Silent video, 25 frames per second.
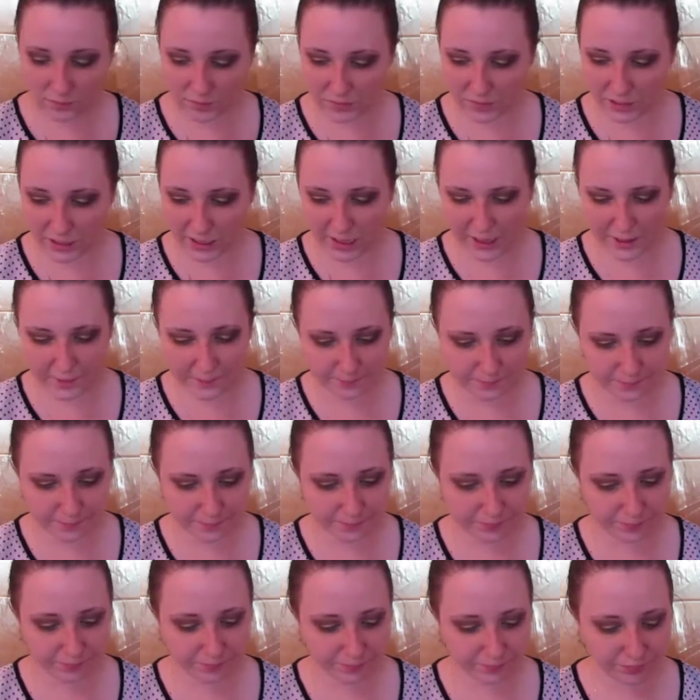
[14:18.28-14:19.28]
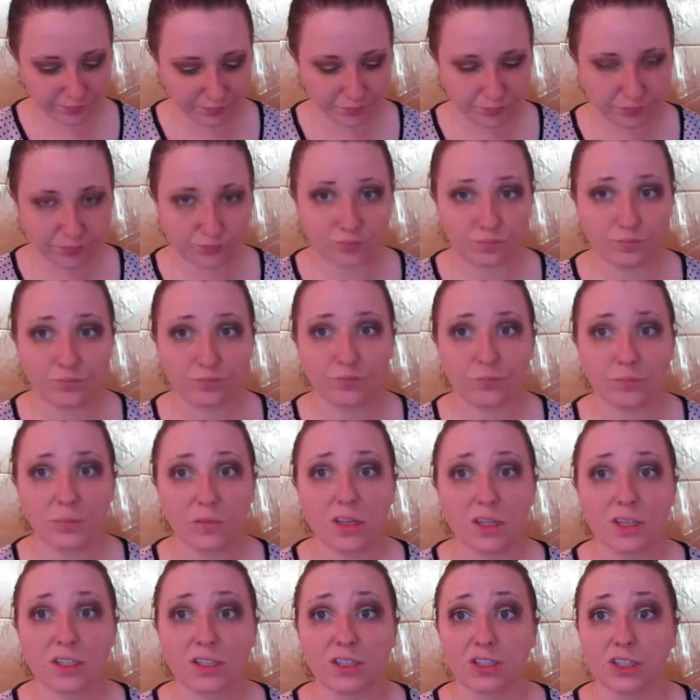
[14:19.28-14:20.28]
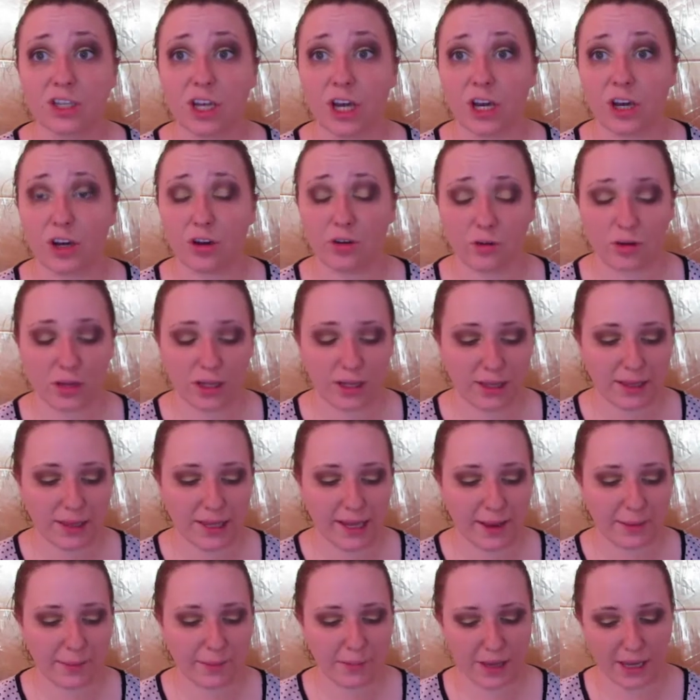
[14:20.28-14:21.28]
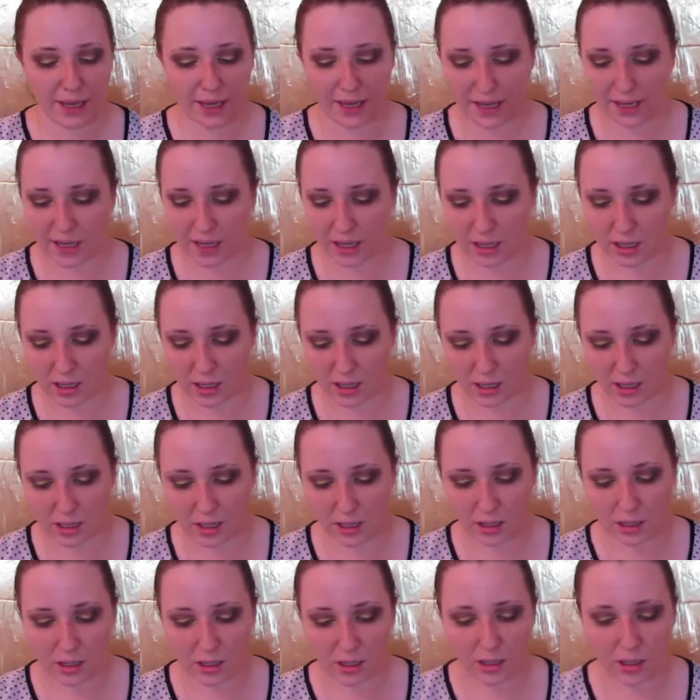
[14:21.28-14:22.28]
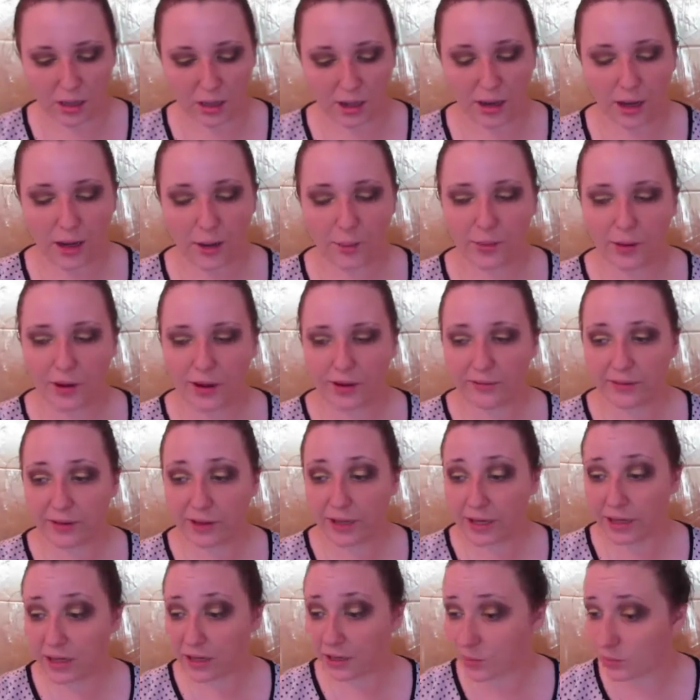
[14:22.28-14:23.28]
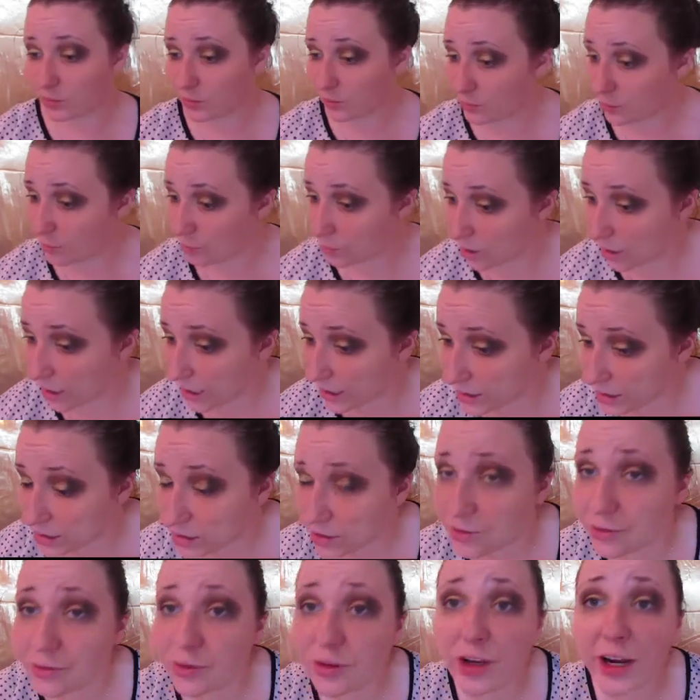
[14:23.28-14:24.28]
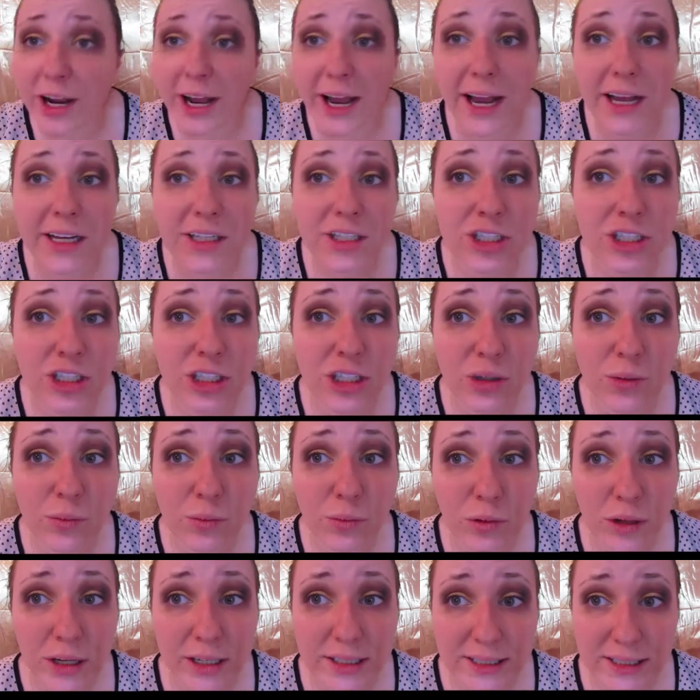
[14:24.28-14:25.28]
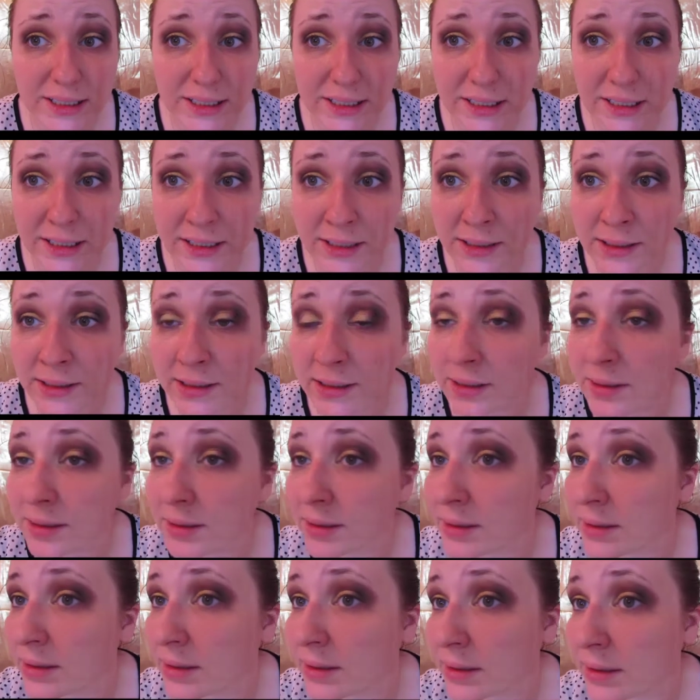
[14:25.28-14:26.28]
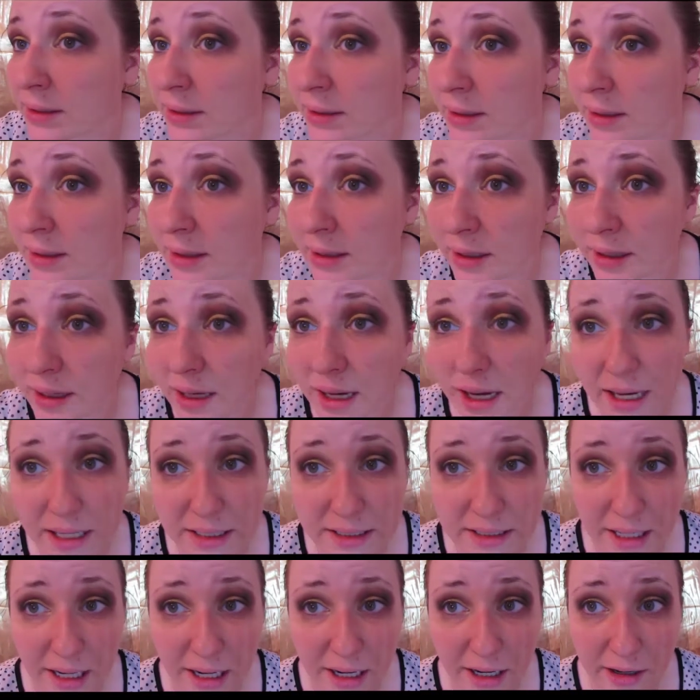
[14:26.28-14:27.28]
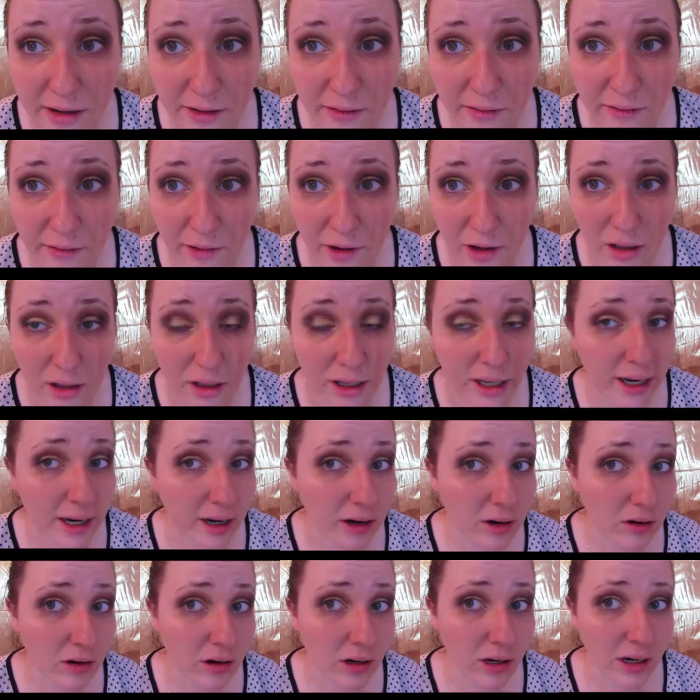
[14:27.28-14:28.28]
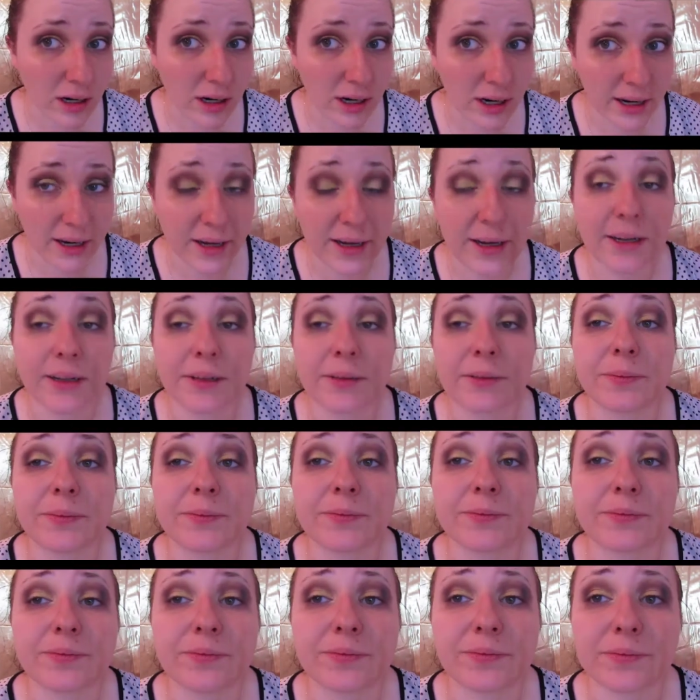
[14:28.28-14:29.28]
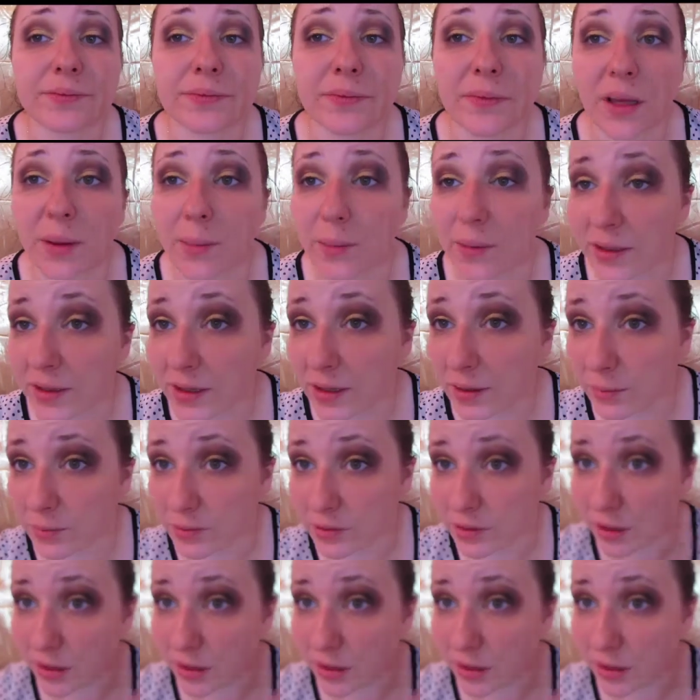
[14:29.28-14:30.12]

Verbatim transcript: Okay. So let me pop off of here. And before I do, there actually wasn't a ton of fallout. Um, I mean, there was